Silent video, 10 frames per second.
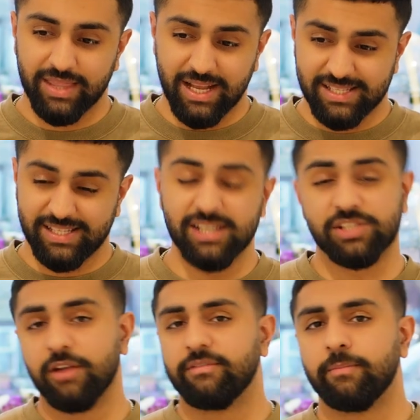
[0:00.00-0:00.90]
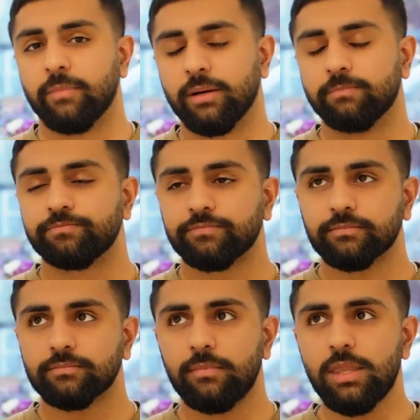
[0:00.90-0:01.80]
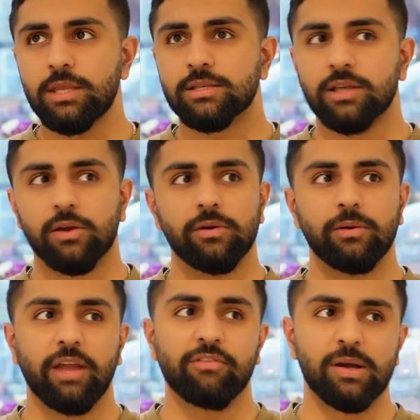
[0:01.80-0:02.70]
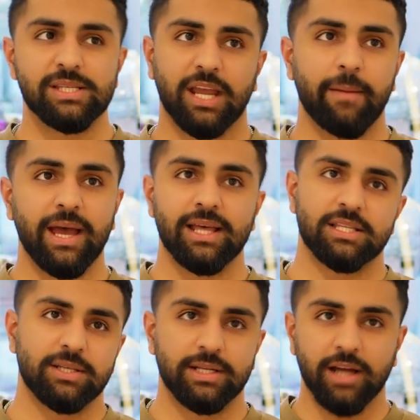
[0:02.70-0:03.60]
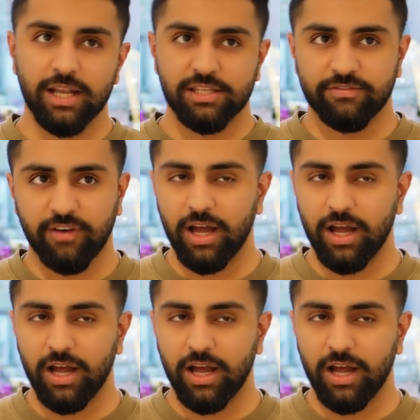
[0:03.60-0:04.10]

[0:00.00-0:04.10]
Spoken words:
that's since November. So if I was to compare that to a 9 to